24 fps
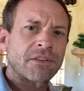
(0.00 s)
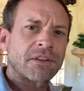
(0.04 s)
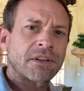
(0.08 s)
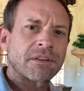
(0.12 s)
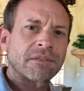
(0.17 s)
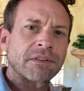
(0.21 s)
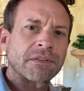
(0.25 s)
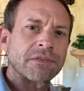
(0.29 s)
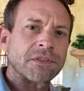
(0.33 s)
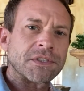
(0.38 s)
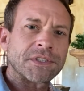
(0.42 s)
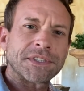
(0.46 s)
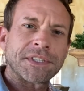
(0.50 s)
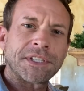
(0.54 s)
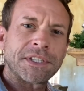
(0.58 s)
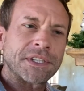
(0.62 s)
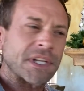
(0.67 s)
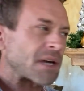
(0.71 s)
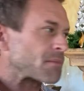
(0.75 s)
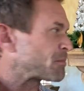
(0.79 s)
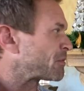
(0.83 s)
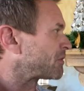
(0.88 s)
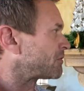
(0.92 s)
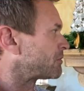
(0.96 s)
think I've ever seen
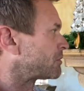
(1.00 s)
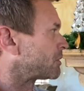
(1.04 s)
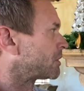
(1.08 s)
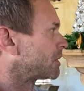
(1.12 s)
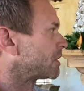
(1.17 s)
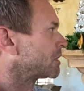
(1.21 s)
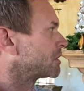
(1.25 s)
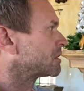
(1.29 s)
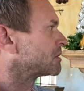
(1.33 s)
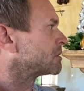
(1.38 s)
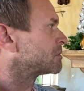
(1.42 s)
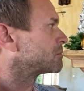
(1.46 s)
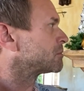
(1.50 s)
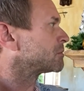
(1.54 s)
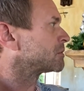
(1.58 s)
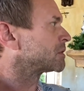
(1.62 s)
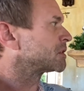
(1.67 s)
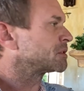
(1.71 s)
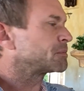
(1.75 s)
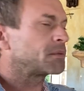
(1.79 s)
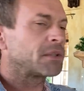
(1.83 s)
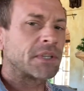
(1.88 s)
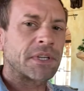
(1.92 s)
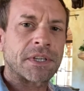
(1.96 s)
that before.
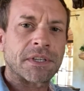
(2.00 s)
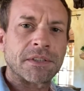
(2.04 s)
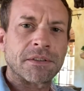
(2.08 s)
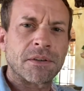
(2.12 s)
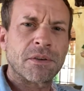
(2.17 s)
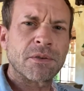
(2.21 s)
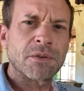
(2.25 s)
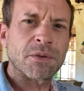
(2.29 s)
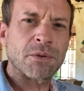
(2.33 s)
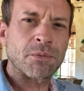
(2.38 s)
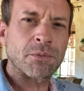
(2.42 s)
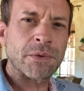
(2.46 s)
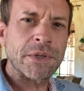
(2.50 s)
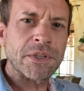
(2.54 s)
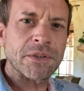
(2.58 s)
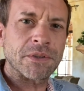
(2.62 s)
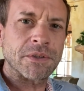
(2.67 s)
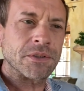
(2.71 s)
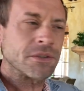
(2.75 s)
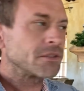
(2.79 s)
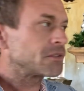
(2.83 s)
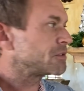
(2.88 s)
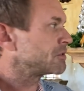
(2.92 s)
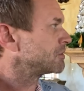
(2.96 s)
Must be like, oh, they're real.
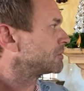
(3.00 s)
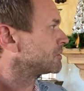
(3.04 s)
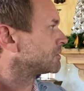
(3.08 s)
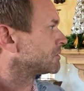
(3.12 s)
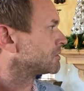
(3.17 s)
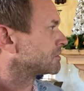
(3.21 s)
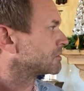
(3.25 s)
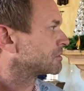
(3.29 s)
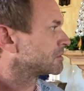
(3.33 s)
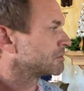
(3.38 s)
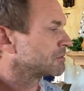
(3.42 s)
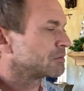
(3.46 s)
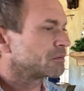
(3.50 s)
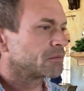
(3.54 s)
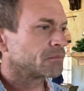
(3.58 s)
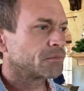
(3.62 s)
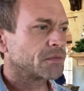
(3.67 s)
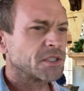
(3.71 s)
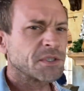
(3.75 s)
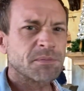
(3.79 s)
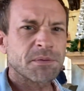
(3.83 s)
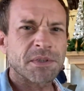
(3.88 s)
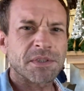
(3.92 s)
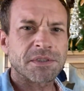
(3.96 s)

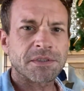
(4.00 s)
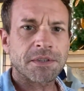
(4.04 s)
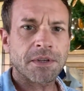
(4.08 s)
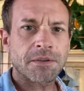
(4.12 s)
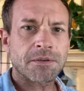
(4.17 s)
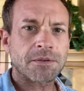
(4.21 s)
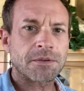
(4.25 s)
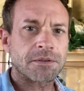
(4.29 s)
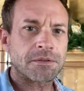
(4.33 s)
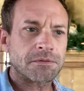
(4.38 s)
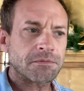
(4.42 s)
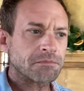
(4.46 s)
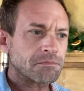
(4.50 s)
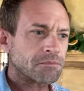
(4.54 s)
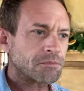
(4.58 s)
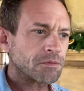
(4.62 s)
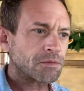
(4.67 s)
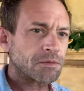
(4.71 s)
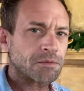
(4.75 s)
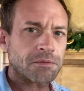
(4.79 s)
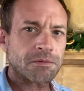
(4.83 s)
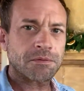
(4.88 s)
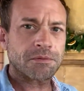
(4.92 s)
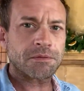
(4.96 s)
Must be a southern
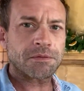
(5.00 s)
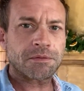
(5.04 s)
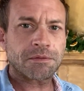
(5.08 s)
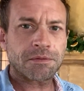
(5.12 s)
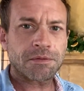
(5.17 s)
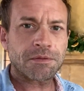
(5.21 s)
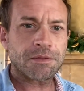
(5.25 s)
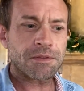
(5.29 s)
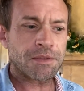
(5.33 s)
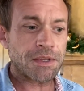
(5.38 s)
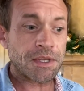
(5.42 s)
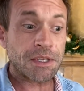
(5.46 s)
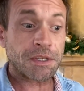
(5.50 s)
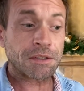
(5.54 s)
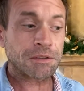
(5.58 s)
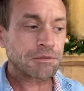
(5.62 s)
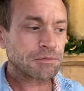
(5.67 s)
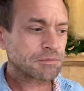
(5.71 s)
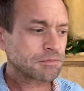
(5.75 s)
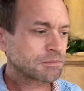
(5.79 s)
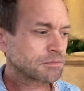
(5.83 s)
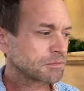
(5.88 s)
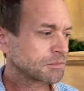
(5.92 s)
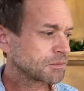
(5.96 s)
thing
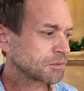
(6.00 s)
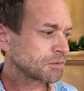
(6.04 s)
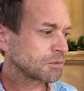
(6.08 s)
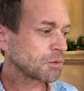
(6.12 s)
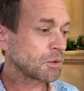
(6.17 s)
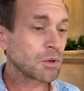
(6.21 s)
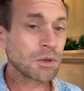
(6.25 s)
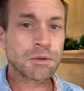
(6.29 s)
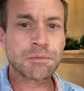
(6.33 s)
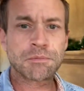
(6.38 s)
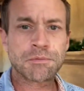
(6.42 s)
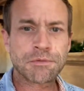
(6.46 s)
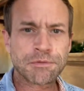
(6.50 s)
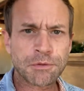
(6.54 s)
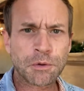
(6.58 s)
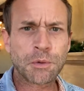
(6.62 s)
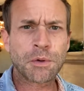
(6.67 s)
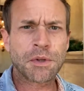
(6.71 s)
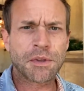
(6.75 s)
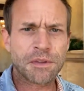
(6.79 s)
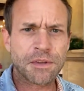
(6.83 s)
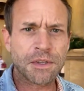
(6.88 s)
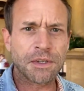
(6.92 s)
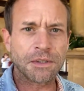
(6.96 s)
or
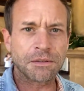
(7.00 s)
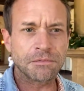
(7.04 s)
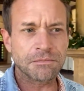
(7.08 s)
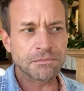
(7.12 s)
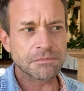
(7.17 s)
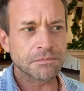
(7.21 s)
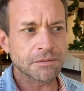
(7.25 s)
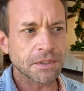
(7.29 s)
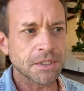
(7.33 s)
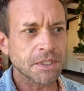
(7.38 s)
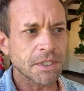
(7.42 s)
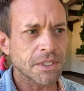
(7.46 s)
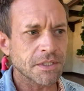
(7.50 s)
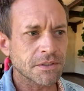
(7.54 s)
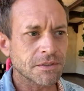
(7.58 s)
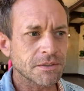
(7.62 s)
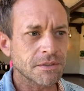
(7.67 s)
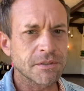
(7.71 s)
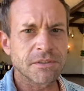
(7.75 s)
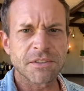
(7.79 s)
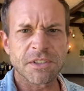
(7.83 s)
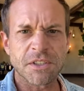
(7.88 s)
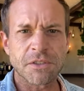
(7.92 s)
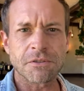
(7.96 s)
Florida thing, I guess.
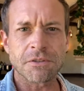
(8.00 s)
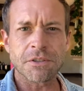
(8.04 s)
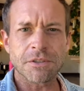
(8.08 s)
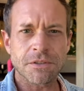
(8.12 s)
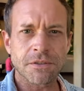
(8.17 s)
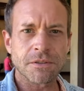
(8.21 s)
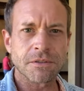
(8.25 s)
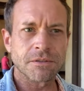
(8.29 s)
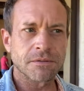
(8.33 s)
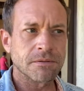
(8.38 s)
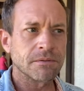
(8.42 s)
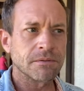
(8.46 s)
Citrus.